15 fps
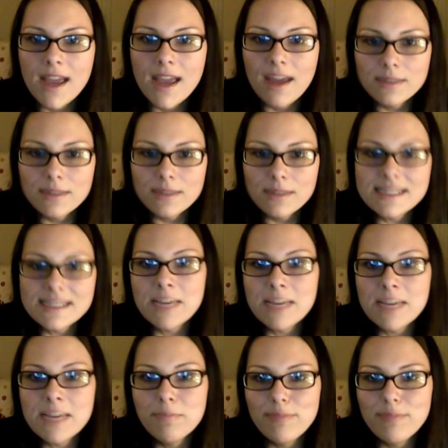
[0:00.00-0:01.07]
it would
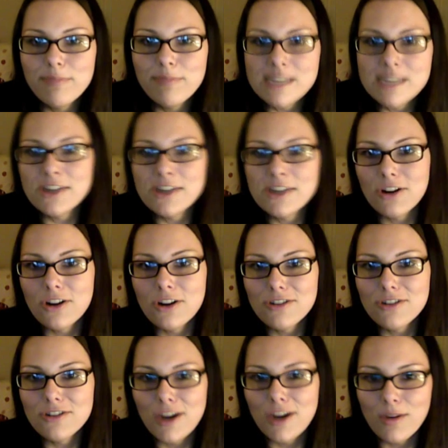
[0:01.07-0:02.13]
seem easier
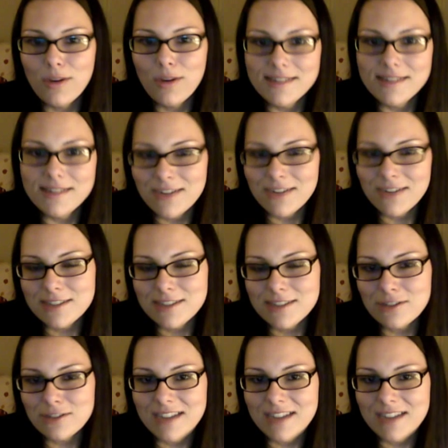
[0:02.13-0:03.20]
than it was every
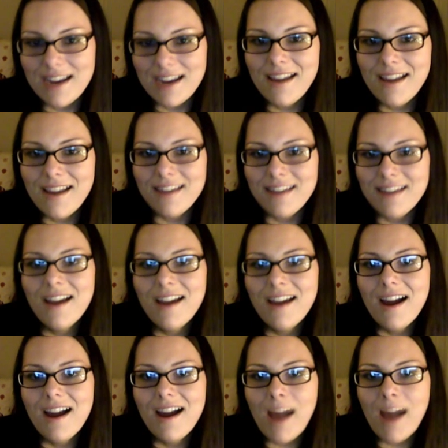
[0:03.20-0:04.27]
single day. And
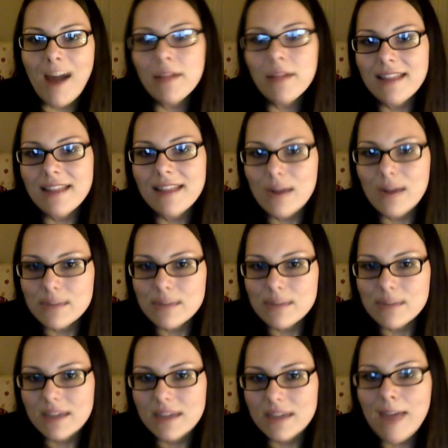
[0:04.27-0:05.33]
I'm glad that I was able
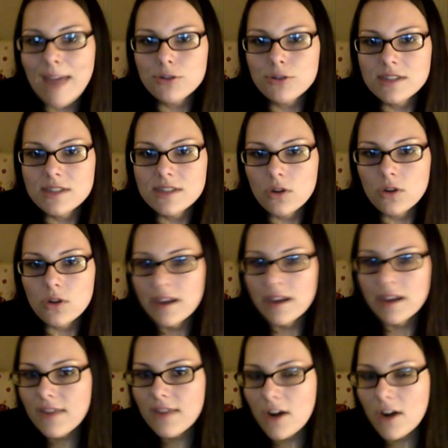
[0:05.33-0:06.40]
to capture this early
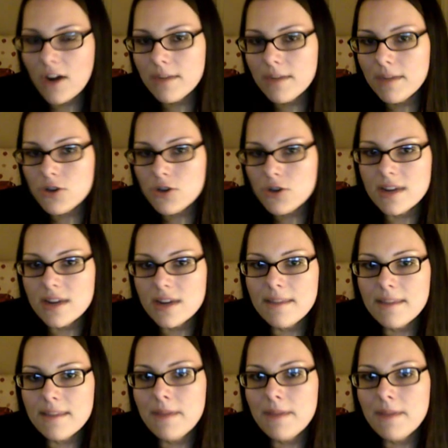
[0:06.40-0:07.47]
enough on in my journey
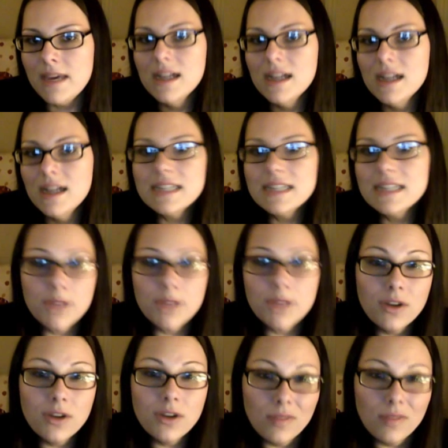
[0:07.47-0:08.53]
that maybe some of you
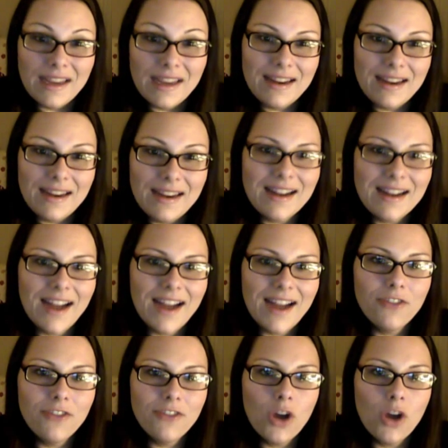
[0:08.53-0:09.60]
can relate and kind
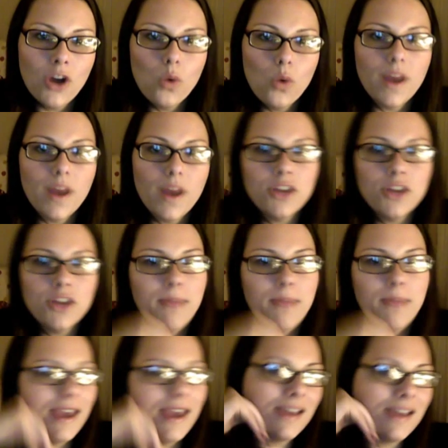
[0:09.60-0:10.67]
of know what you
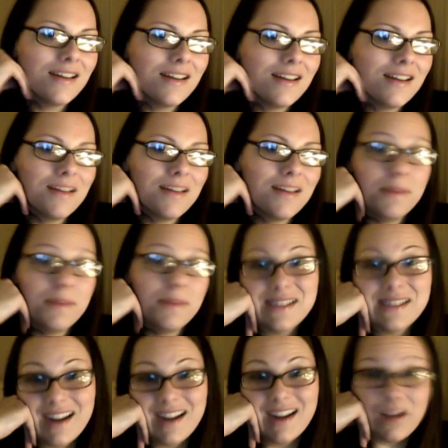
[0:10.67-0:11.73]
may be
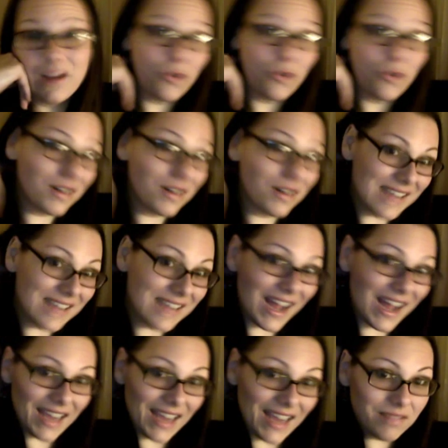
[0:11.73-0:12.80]
signing up for, because
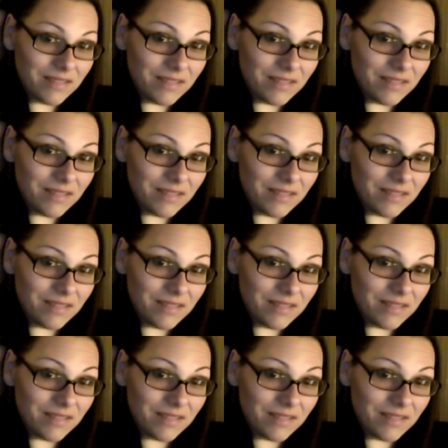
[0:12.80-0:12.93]
I